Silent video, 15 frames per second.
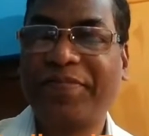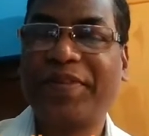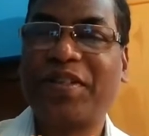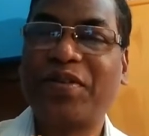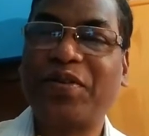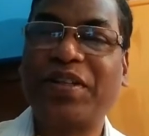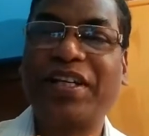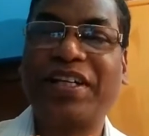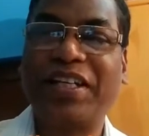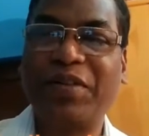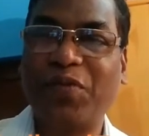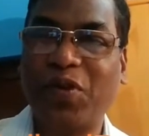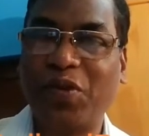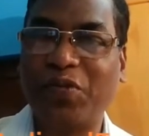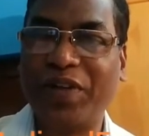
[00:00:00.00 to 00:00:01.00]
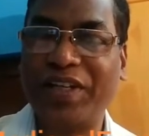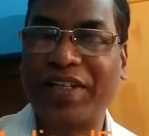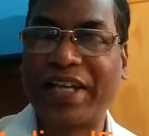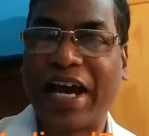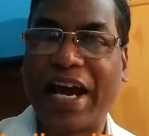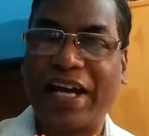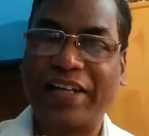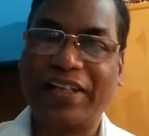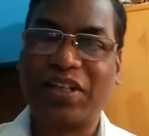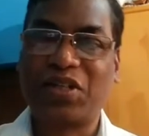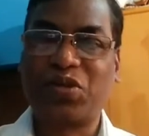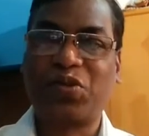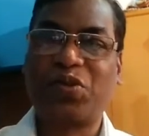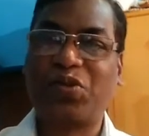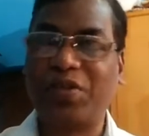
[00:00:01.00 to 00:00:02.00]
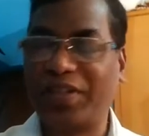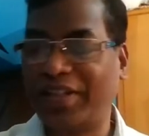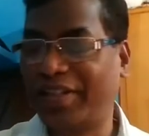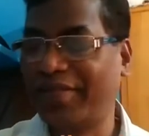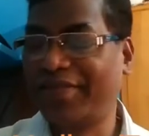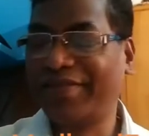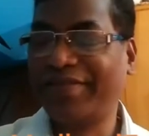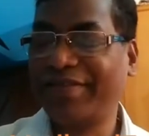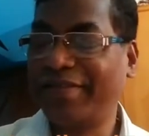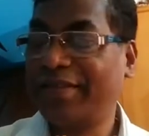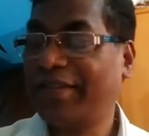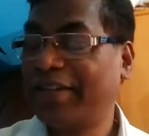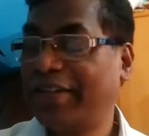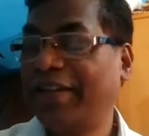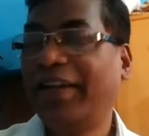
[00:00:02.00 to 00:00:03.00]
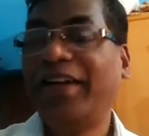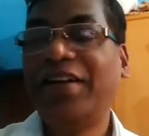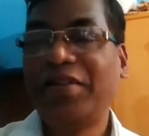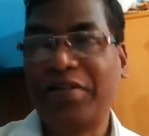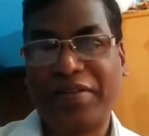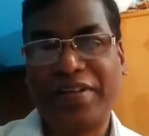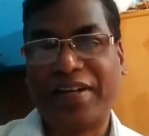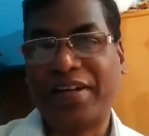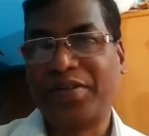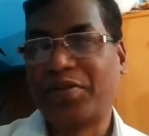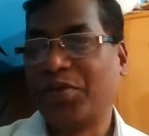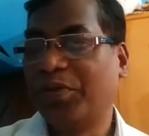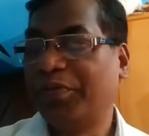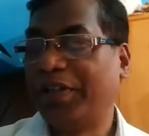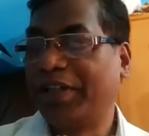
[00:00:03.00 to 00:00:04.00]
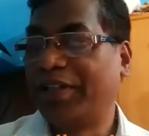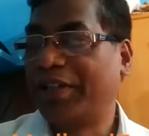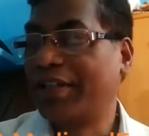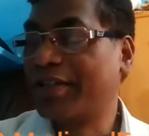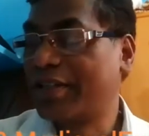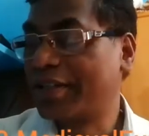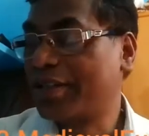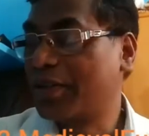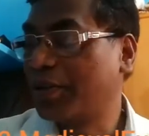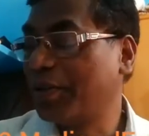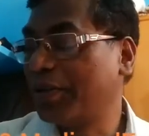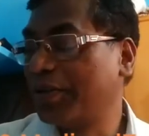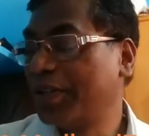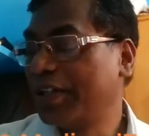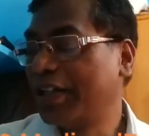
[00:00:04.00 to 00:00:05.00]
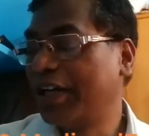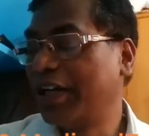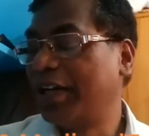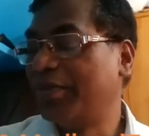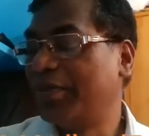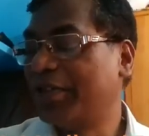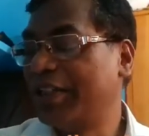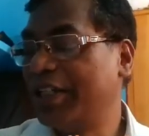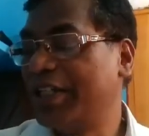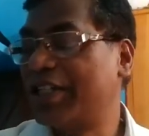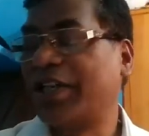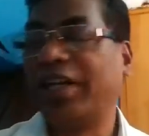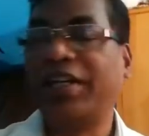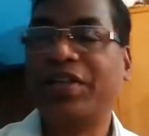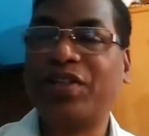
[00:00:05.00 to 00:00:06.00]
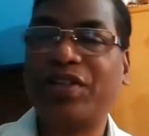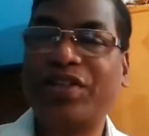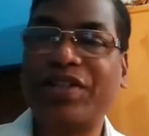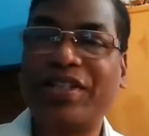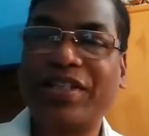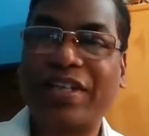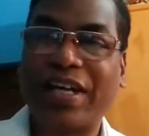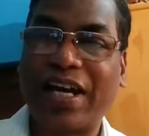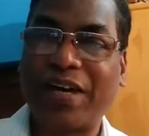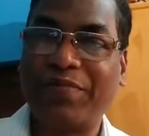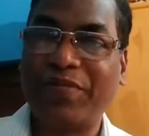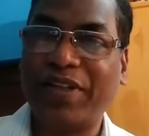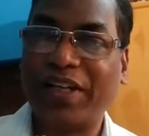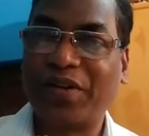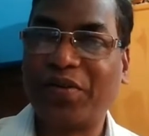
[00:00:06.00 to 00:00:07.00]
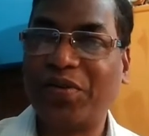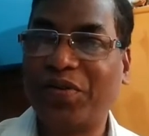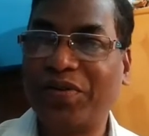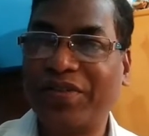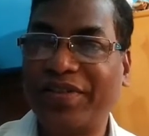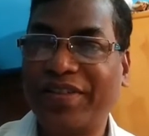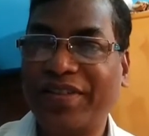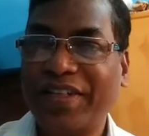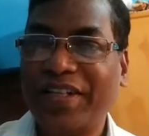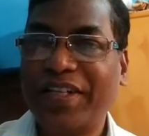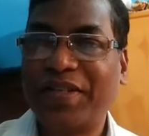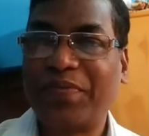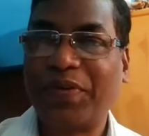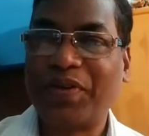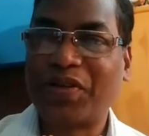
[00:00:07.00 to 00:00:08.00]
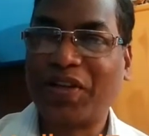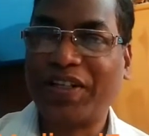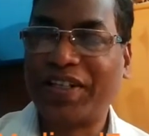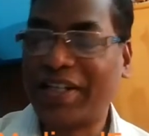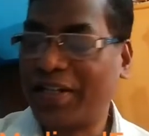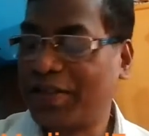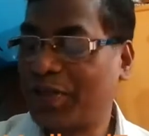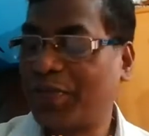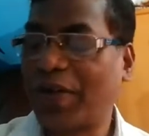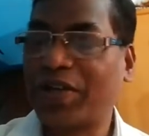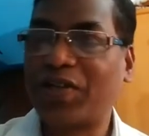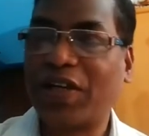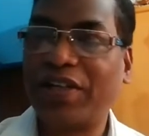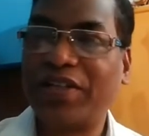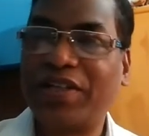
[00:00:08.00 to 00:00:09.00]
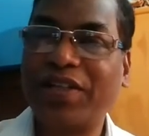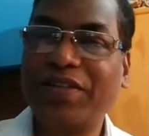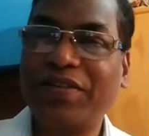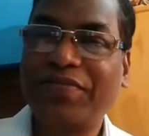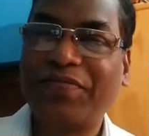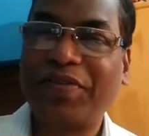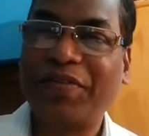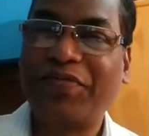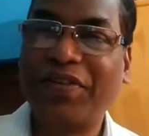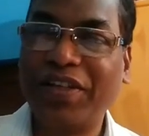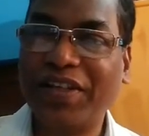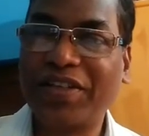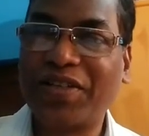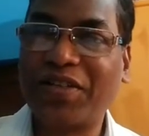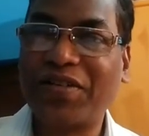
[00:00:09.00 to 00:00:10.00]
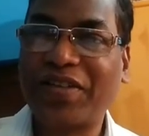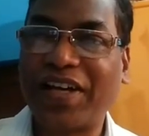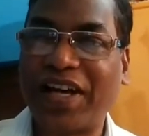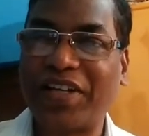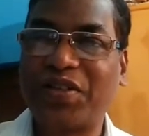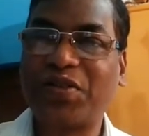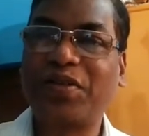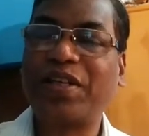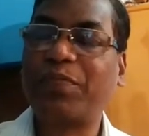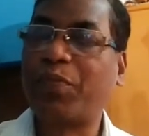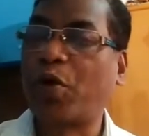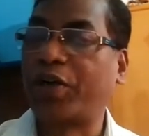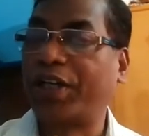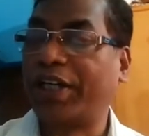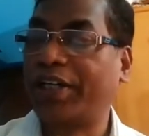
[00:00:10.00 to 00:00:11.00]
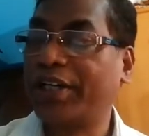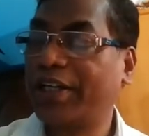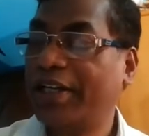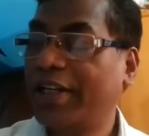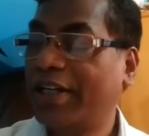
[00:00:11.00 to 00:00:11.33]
So they keep always hang the sword on there. There are so many things. So among each religion have their own specialty, fears, and so they protect.